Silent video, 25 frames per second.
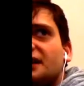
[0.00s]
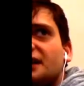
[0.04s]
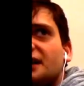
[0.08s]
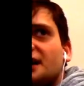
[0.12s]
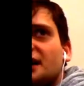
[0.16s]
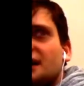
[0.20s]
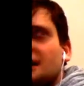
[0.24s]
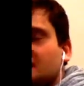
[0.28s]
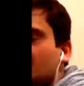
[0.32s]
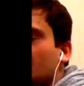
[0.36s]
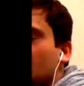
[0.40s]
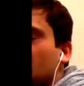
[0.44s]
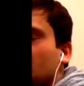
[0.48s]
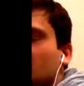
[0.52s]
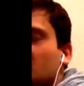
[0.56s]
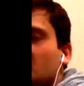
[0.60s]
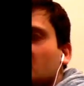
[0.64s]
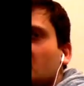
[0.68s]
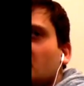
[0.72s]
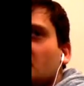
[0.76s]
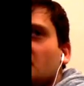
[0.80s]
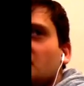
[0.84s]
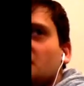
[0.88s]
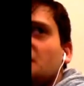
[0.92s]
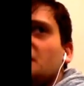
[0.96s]
Because now we got to
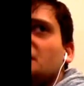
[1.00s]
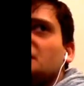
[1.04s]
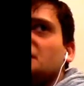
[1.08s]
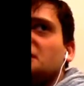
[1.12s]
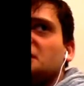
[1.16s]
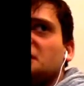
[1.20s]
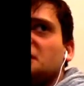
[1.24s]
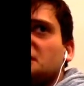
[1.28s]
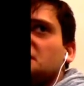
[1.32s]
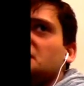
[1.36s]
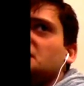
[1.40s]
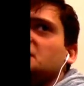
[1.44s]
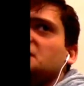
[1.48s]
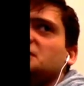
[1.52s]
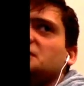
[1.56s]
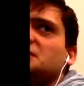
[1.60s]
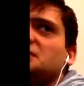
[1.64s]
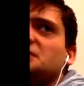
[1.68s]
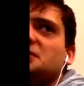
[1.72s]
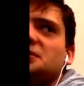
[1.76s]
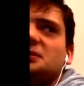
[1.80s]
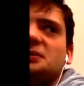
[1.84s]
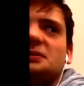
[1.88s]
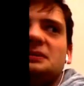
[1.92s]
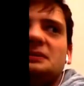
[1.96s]
go
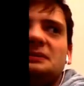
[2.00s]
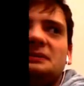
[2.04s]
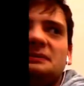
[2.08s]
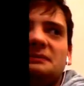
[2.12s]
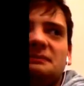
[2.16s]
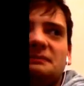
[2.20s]
to